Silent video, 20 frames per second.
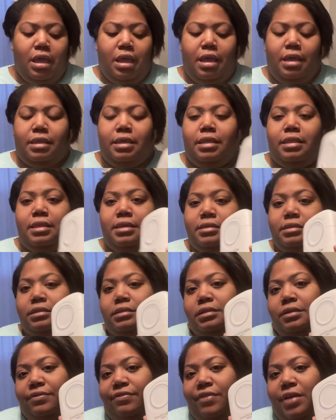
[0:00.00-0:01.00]
and then this
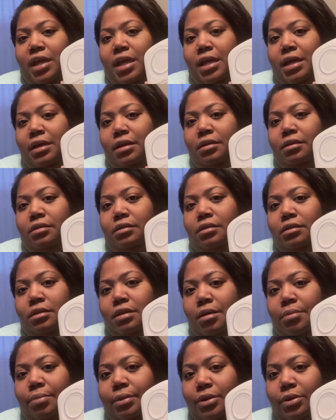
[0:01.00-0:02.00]
is the fan
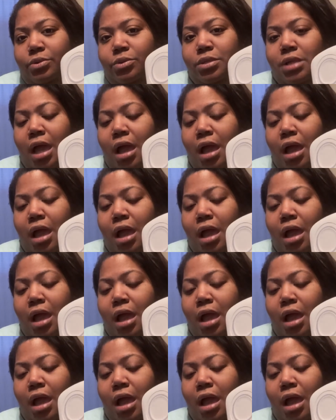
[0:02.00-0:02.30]
that blows